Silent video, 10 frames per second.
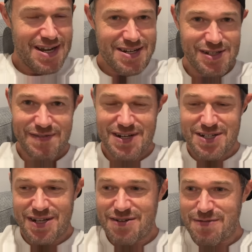Just finished
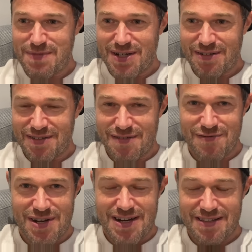100 miles of
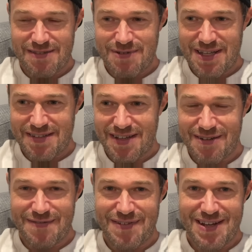training this week,
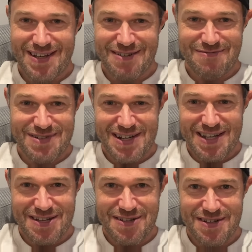so feeling
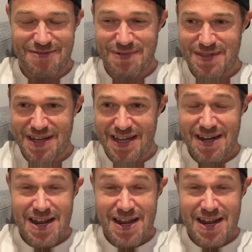really good with that.